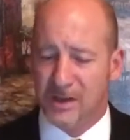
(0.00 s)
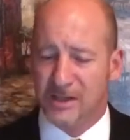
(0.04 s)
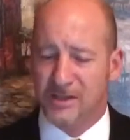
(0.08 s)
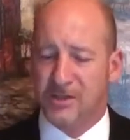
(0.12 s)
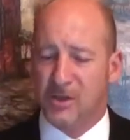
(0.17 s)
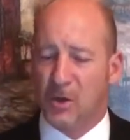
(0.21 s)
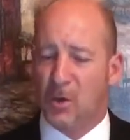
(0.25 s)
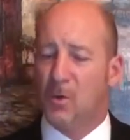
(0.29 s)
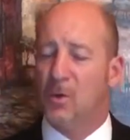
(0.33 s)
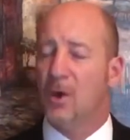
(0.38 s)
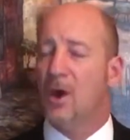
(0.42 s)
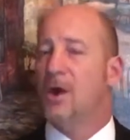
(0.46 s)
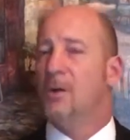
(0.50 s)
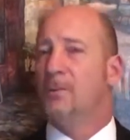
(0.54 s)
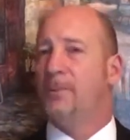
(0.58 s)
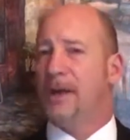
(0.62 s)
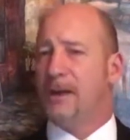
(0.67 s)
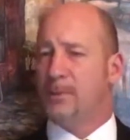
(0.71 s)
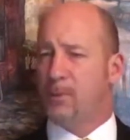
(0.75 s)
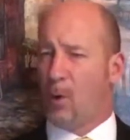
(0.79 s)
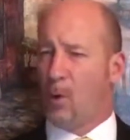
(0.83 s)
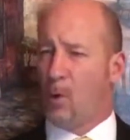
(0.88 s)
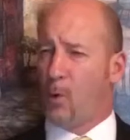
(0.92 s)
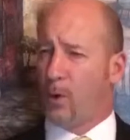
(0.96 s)
And so
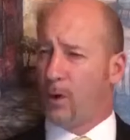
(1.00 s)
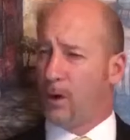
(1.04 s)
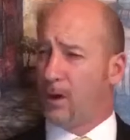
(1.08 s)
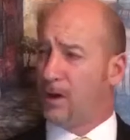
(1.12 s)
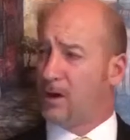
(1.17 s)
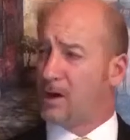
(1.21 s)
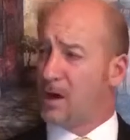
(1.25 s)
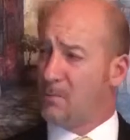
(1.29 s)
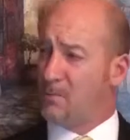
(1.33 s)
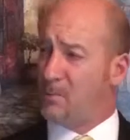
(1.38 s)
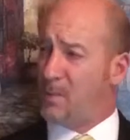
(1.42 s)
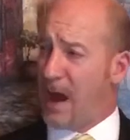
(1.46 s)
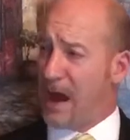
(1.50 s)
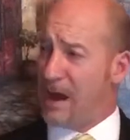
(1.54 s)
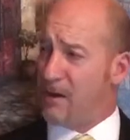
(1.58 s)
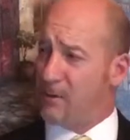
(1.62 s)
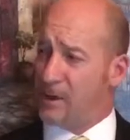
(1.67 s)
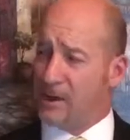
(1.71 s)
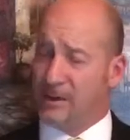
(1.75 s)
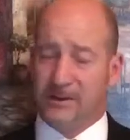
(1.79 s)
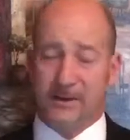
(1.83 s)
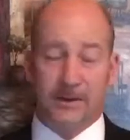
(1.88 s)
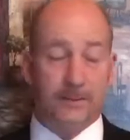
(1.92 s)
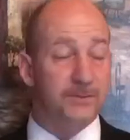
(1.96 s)
people were
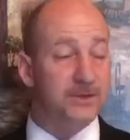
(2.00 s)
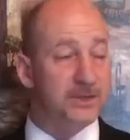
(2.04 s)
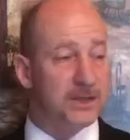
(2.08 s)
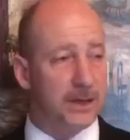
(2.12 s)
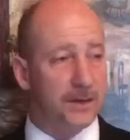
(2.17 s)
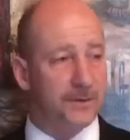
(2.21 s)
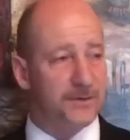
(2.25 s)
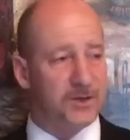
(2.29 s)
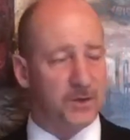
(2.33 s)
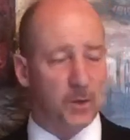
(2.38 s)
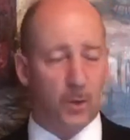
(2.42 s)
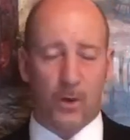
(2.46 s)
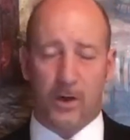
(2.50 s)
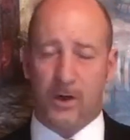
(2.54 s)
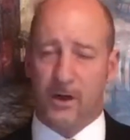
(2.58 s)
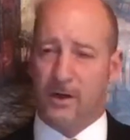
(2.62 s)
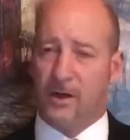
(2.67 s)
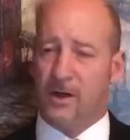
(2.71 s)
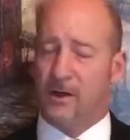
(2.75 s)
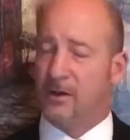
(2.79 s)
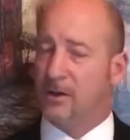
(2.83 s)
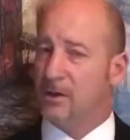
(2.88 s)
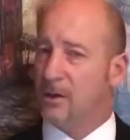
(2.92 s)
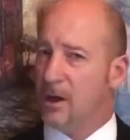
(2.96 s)
comparing themselves to one
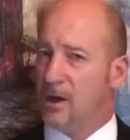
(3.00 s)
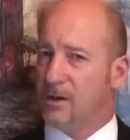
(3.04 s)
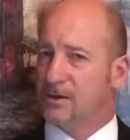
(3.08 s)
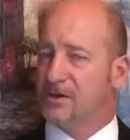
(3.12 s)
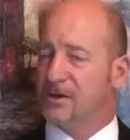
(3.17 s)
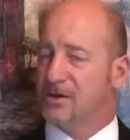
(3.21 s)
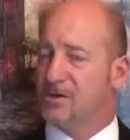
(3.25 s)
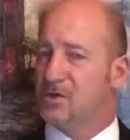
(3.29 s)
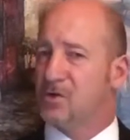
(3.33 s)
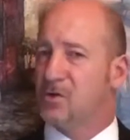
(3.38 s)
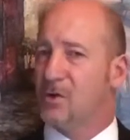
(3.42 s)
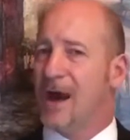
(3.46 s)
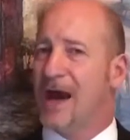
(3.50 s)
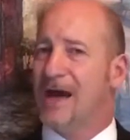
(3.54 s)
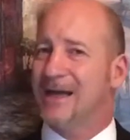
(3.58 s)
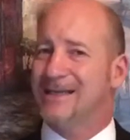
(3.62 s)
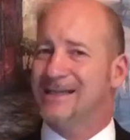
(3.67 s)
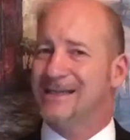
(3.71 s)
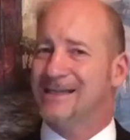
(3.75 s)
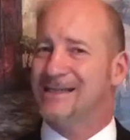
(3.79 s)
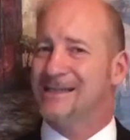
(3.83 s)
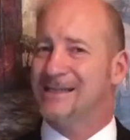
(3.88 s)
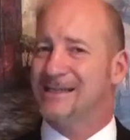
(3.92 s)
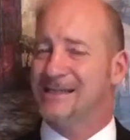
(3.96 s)
another to try
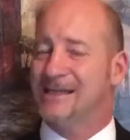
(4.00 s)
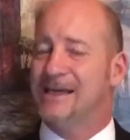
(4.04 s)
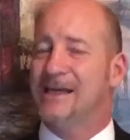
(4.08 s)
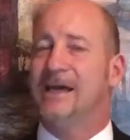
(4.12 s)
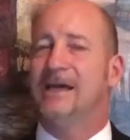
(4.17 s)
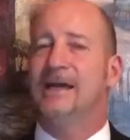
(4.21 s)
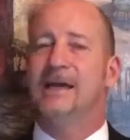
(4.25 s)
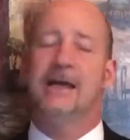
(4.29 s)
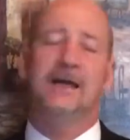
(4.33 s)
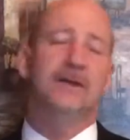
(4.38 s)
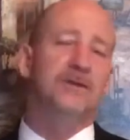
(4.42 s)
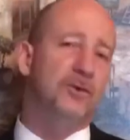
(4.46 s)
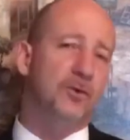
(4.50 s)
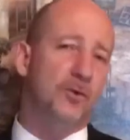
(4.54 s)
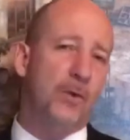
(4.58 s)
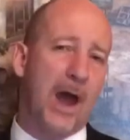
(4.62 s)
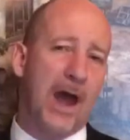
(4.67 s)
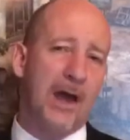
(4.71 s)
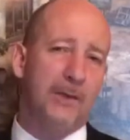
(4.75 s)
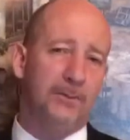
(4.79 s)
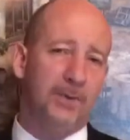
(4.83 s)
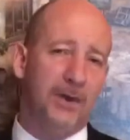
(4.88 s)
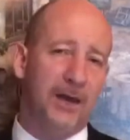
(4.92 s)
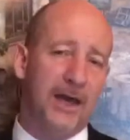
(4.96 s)
to sit in the
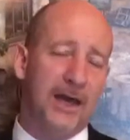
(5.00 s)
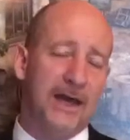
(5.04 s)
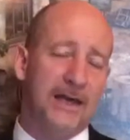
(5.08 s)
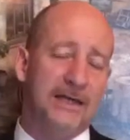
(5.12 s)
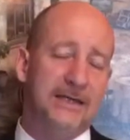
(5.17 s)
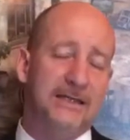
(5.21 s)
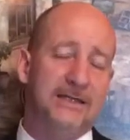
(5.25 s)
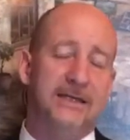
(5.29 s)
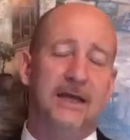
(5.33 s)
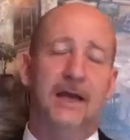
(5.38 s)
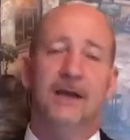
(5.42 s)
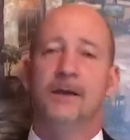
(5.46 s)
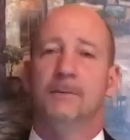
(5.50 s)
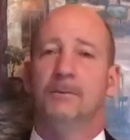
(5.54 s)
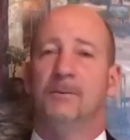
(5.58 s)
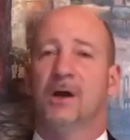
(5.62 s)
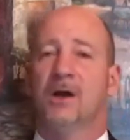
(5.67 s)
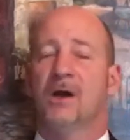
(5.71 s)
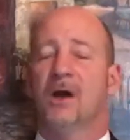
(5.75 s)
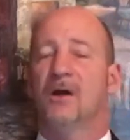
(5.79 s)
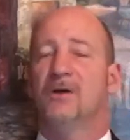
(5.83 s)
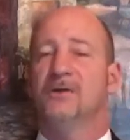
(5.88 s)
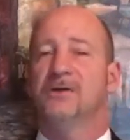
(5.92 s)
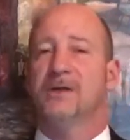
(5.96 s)
right place
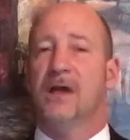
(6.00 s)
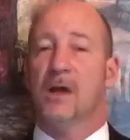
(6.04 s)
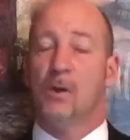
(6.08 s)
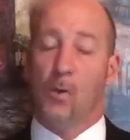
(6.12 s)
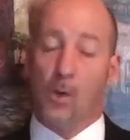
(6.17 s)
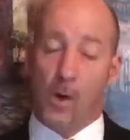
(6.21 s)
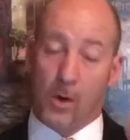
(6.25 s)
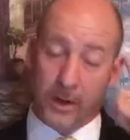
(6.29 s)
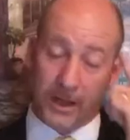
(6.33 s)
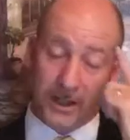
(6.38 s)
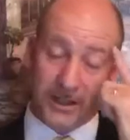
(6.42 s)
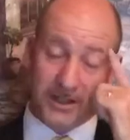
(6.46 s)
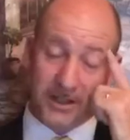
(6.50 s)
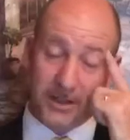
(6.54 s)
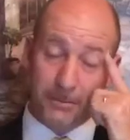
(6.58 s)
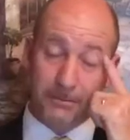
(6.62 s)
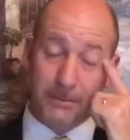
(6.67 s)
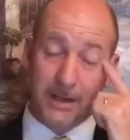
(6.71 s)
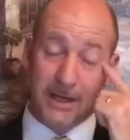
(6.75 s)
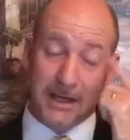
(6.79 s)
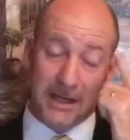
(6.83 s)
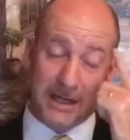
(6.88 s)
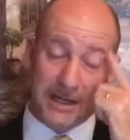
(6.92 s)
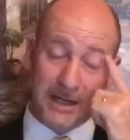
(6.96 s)
because they wanted to
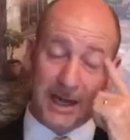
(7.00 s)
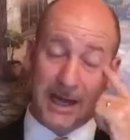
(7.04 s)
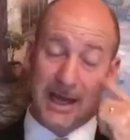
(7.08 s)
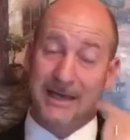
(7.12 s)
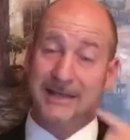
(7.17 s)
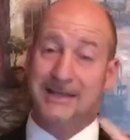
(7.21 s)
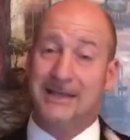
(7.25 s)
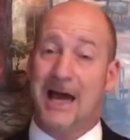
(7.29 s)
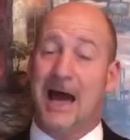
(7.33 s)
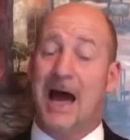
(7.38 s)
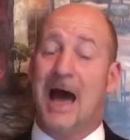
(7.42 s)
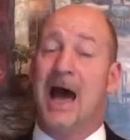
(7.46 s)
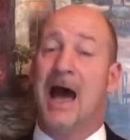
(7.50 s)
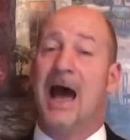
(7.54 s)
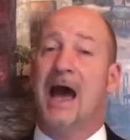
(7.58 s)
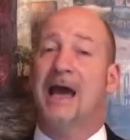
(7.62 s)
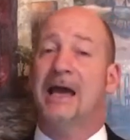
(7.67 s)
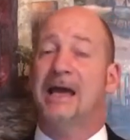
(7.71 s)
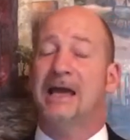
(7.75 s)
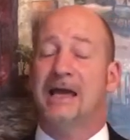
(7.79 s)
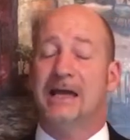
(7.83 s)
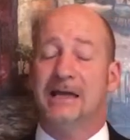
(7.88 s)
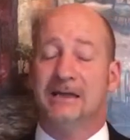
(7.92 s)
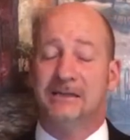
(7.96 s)
be as
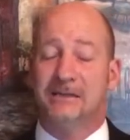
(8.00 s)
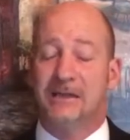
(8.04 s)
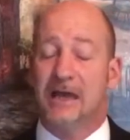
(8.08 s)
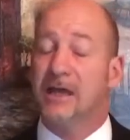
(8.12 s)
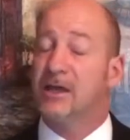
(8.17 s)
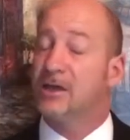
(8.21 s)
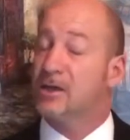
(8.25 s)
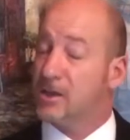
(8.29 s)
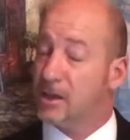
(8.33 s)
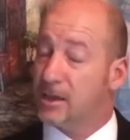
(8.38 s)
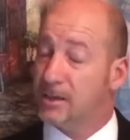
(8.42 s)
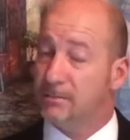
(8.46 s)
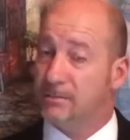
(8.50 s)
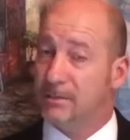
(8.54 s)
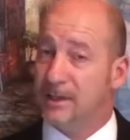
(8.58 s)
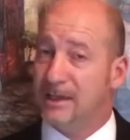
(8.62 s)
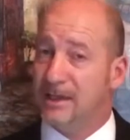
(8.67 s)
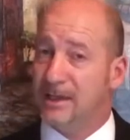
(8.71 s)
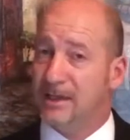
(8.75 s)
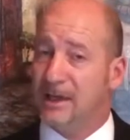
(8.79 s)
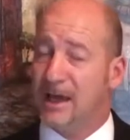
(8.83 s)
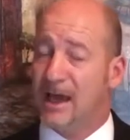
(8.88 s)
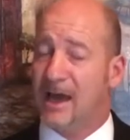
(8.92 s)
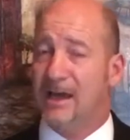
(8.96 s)
high as they could
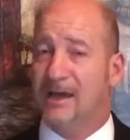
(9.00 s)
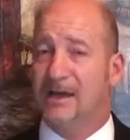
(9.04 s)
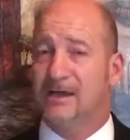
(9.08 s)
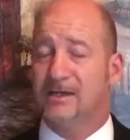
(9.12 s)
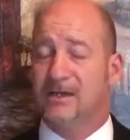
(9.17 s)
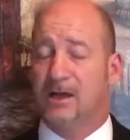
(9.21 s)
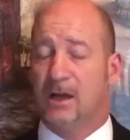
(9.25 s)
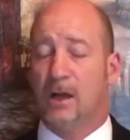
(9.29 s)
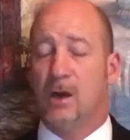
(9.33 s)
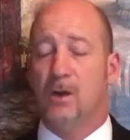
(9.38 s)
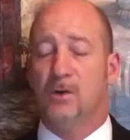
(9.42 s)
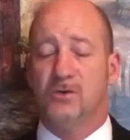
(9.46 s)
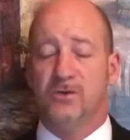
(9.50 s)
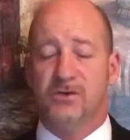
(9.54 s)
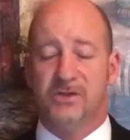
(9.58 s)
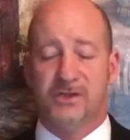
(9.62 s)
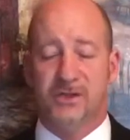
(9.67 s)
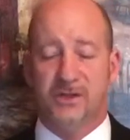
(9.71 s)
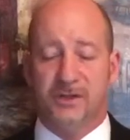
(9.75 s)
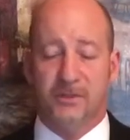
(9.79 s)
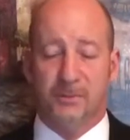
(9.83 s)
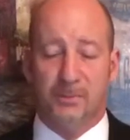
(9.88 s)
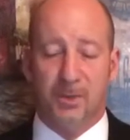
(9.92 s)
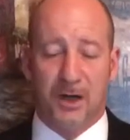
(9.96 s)
be and as close
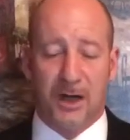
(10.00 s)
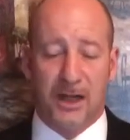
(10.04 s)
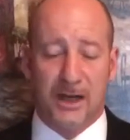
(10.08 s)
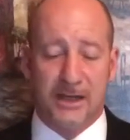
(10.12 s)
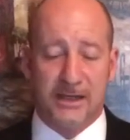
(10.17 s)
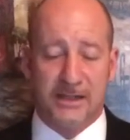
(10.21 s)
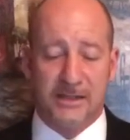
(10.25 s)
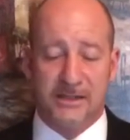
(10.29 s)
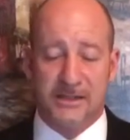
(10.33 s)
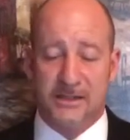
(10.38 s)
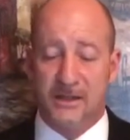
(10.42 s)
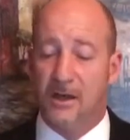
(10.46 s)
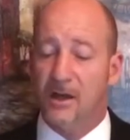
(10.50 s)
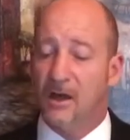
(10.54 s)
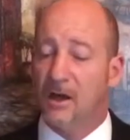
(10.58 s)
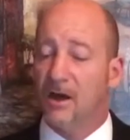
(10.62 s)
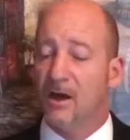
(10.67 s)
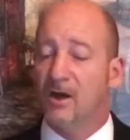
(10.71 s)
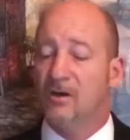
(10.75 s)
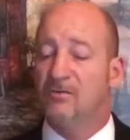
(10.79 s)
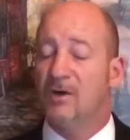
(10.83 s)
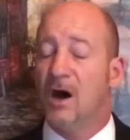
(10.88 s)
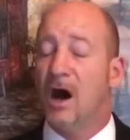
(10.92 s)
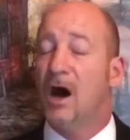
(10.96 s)
to the place
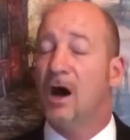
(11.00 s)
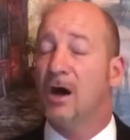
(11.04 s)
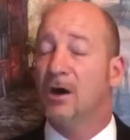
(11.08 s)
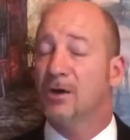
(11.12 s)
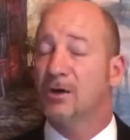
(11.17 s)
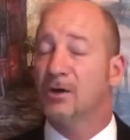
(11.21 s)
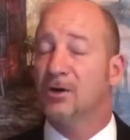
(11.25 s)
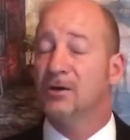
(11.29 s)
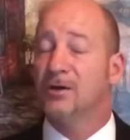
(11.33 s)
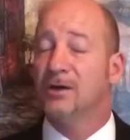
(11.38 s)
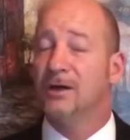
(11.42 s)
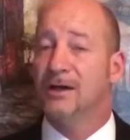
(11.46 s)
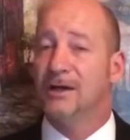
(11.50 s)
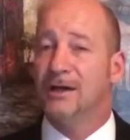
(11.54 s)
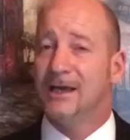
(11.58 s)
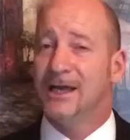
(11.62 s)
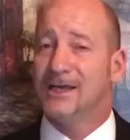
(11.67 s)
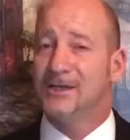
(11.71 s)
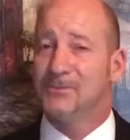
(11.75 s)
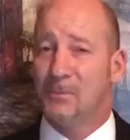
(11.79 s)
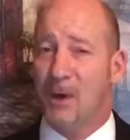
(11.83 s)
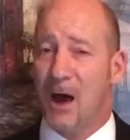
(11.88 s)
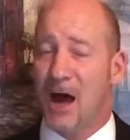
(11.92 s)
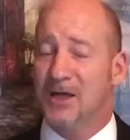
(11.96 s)
of honor
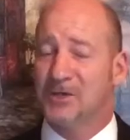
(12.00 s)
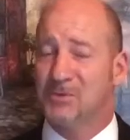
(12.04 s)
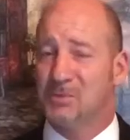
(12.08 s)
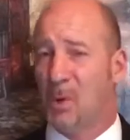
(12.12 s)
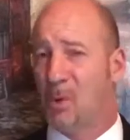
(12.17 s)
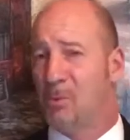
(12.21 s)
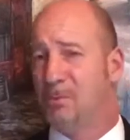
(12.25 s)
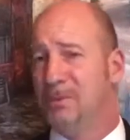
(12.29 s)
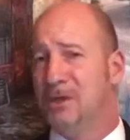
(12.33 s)
as possible.